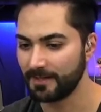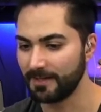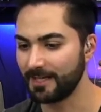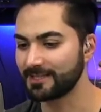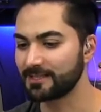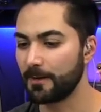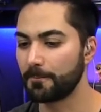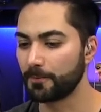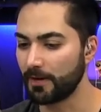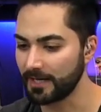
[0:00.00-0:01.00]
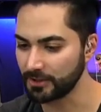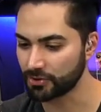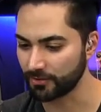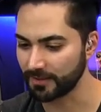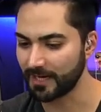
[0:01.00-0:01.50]
and that's
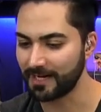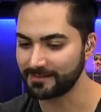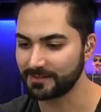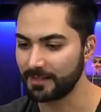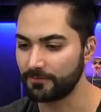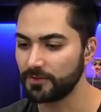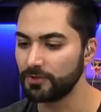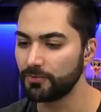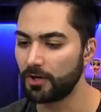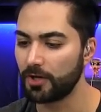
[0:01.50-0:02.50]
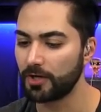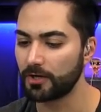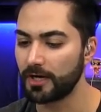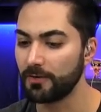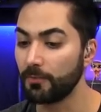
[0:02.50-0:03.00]
Braintree. Guys, if you
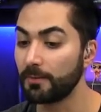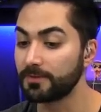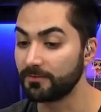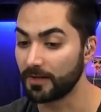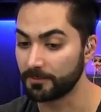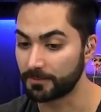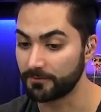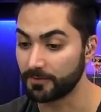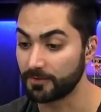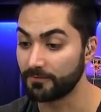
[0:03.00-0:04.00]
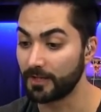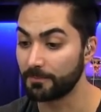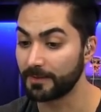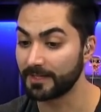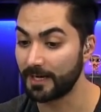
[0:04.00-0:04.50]
are a web developer, if you're
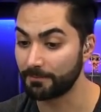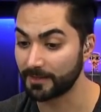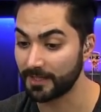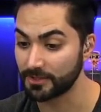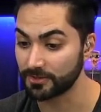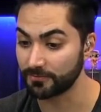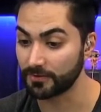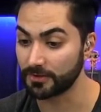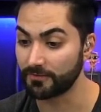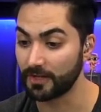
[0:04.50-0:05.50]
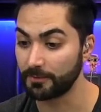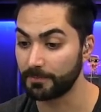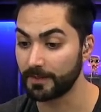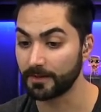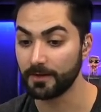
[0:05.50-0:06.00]
developing an application, if you're
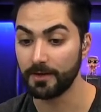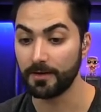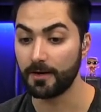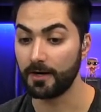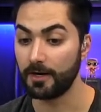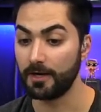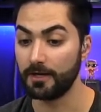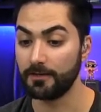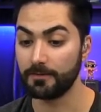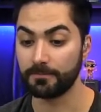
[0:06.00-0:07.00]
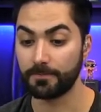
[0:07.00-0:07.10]
developing, if